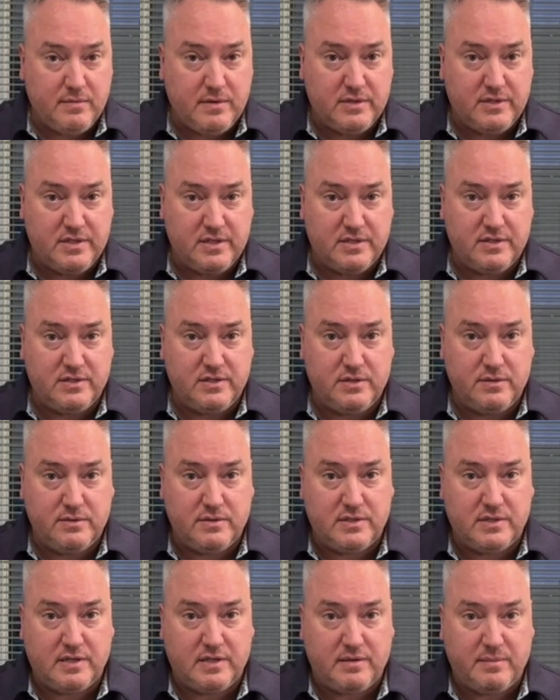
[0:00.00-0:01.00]
which is
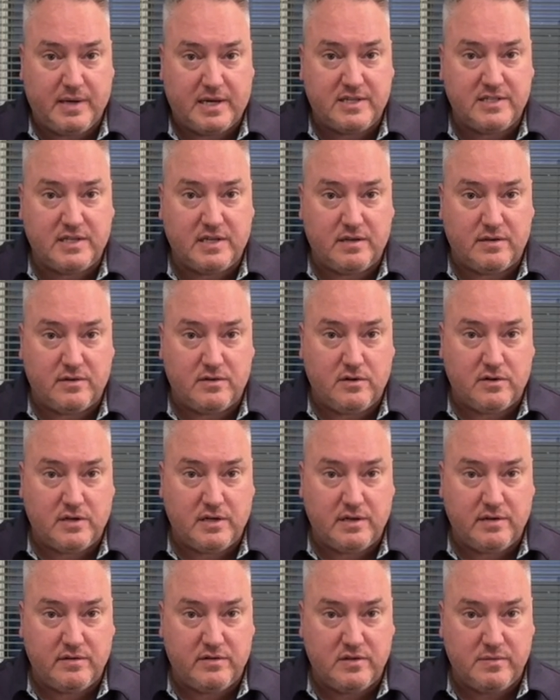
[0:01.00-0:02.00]
used in Mexican
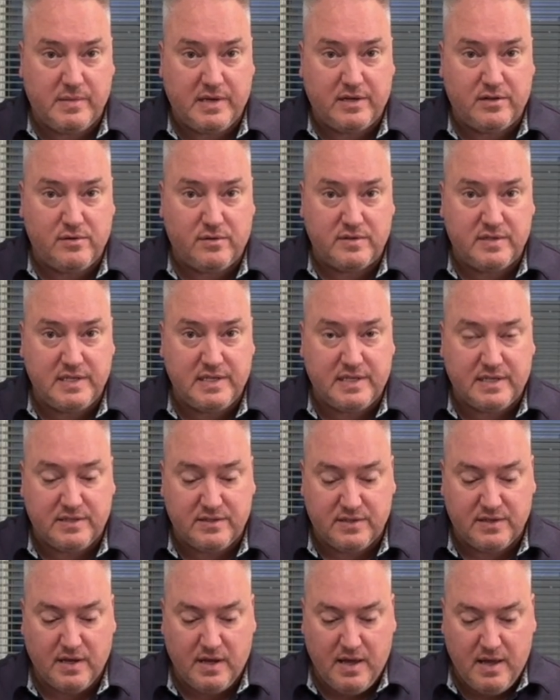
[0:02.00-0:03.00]
cooking to make
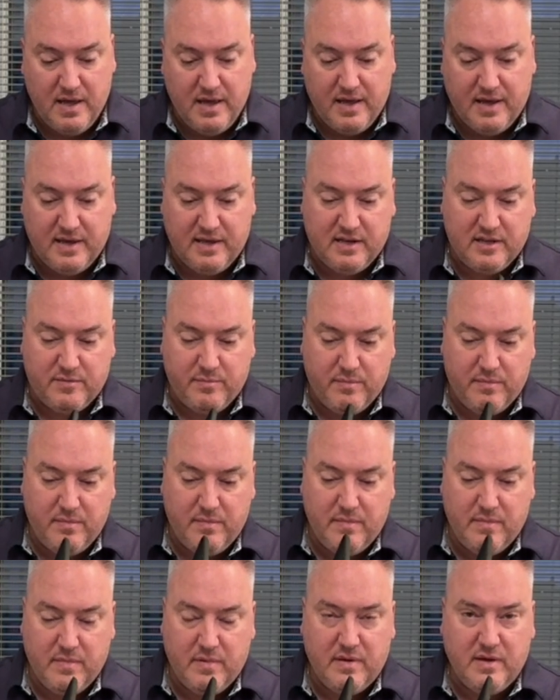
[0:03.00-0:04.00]
tortillas, and
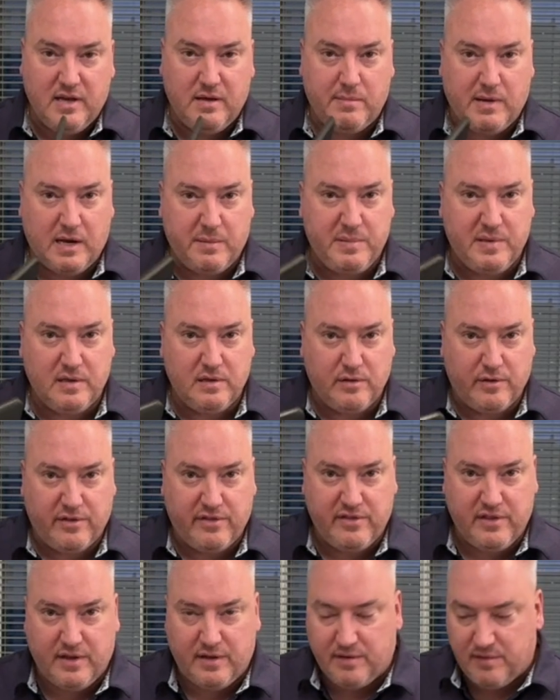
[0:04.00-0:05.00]
it might be a little
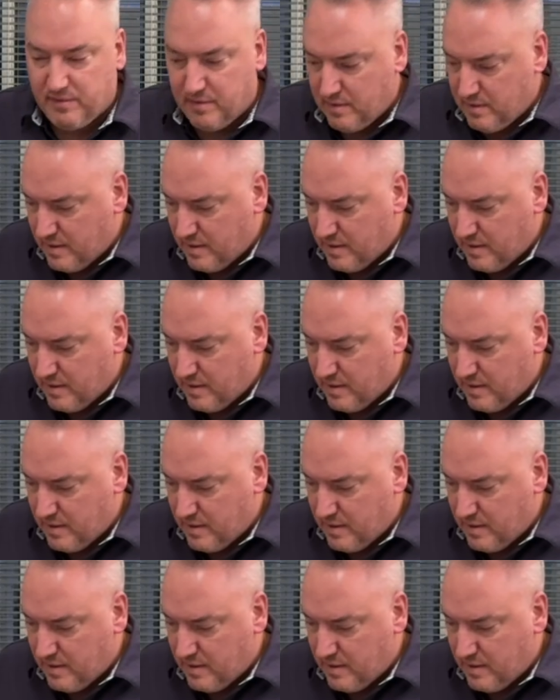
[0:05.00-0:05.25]
thin.